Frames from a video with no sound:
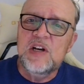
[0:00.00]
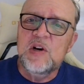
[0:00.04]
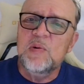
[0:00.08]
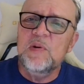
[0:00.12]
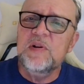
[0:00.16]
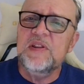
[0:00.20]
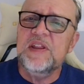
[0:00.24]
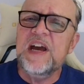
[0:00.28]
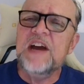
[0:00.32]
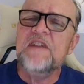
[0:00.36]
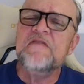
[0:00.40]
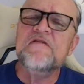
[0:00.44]

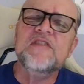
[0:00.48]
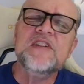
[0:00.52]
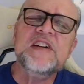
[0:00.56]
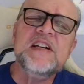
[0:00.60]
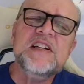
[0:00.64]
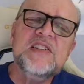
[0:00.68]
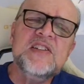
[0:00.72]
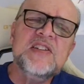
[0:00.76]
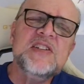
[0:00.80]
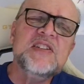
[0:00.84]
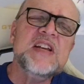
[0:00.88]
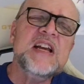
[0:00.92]
With every
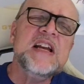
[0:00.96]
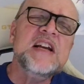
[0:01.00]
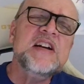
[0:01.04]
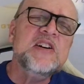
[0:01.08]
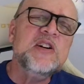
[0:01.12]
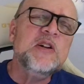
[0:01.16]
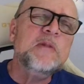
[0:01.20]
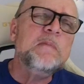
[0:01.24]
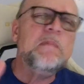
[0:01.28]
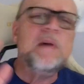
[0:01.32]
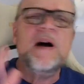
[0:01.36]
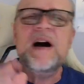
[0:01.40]

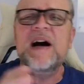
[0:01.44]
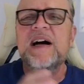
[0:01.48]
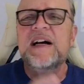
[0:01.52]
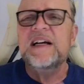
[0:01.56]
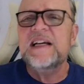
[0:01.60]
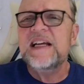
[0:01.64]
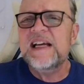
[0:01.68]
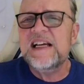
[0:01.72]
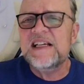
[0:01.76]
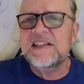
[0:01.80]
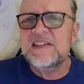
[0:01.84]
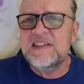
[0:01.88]
single
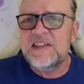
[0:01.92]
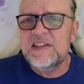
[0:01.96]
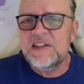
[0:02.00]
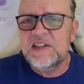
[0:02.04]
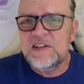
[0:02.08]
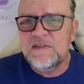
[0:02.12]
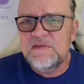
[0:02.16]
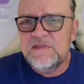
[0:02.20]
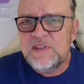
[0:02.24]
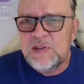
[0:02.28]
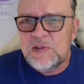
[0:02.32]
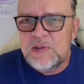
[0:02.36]
podcast
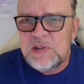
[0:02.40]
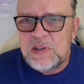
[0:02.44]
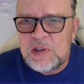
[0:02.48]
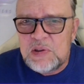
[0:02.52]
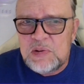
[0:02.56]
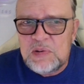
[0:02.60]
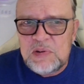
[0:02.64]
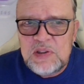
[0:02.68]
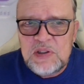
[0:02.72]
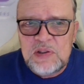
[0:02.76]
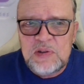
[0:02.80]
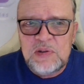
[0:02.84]
interview
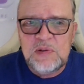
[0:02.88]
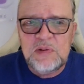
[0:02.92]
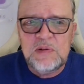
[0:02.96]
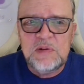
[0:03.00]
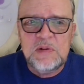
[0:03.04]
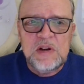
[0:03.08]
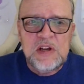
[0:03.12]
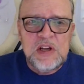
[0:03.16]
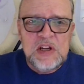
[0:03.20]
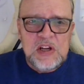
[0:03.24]
you do,